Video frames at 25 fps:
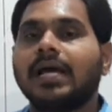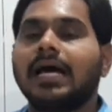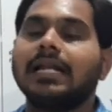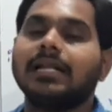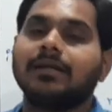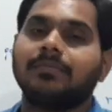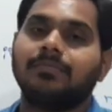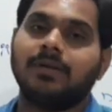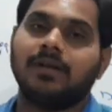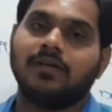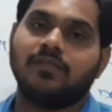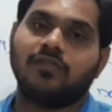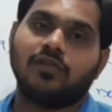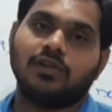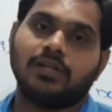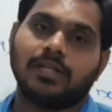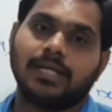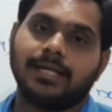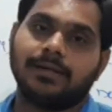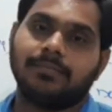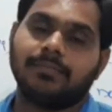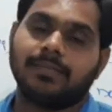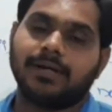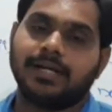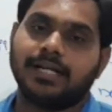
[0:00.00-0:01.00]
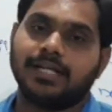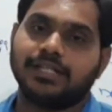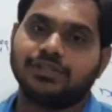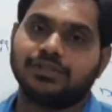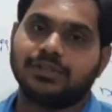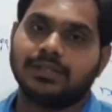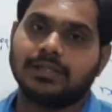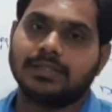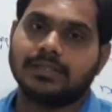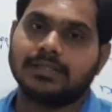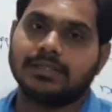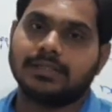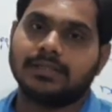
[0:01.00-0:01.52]
I'll reply for that, my dear
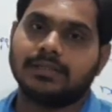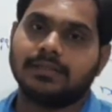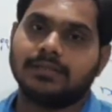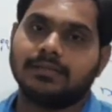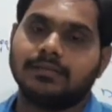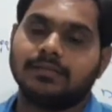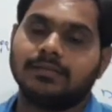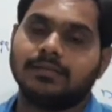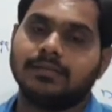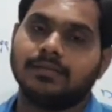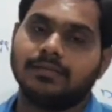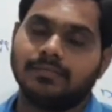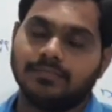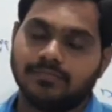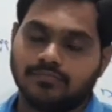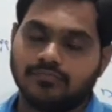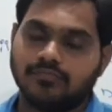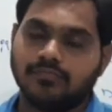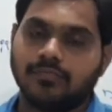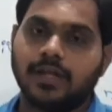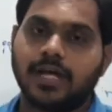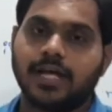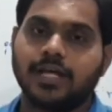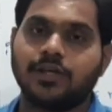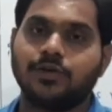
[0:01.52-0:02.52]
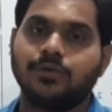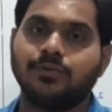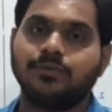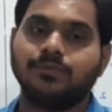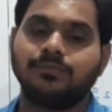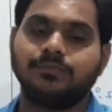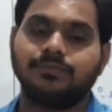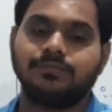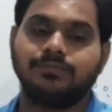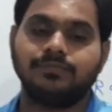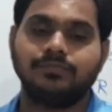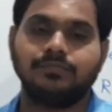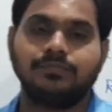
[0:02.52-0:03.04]
students. Thank you.